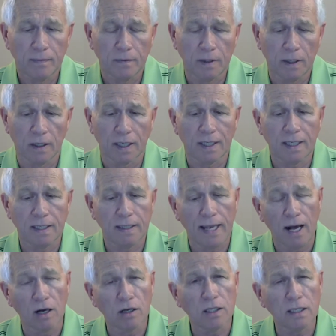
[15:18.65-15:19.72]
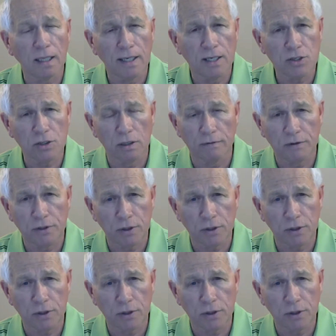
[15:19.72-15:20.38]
They're a calculation of